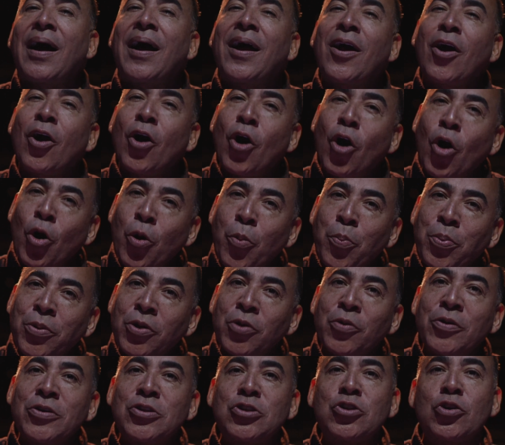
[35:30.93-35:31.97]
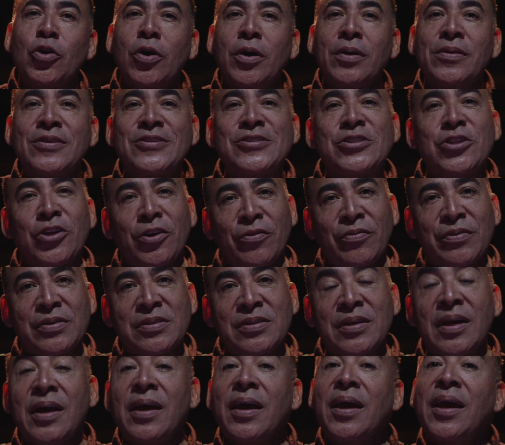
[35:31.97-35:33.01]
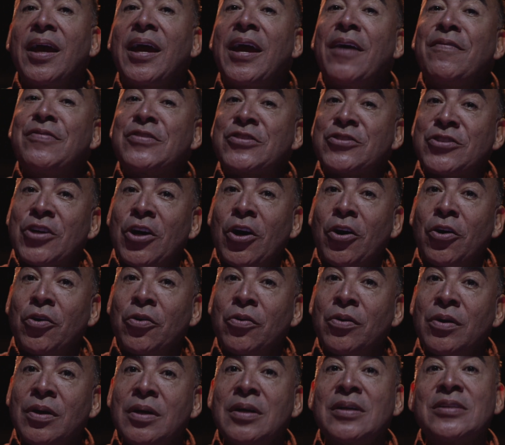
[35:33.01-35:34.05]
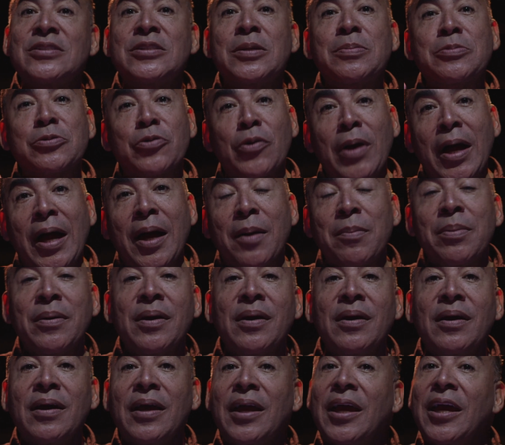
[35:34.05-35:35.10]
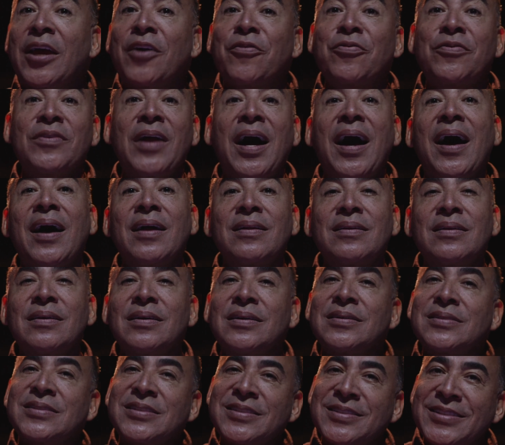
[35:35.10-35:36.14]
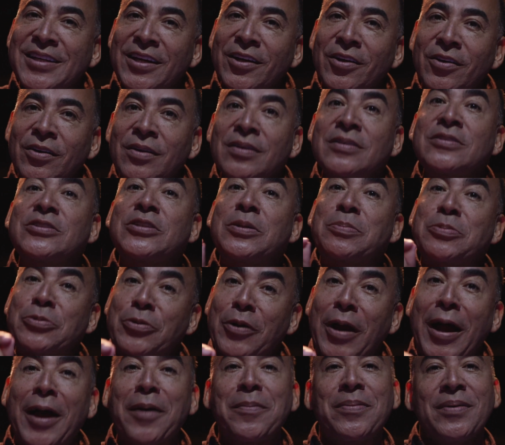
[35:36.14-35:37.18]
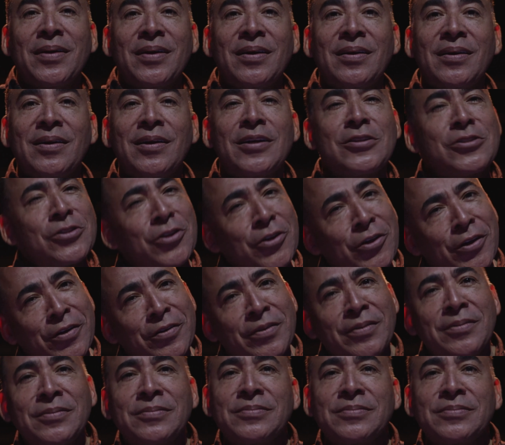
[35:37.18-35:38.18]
I hope you enjoyed the service. If so, subscribe. If not, still subscribe. It's good.